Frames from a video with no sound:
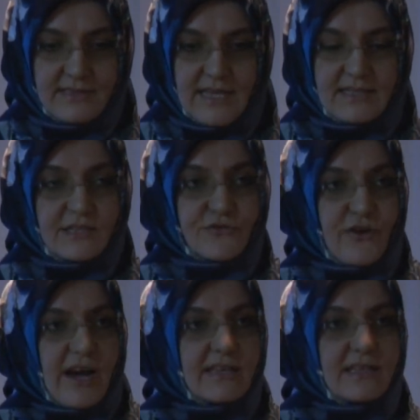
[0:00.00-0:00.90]
says that
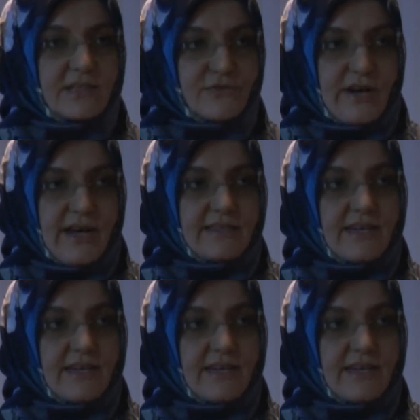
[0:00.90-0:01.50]
right is right.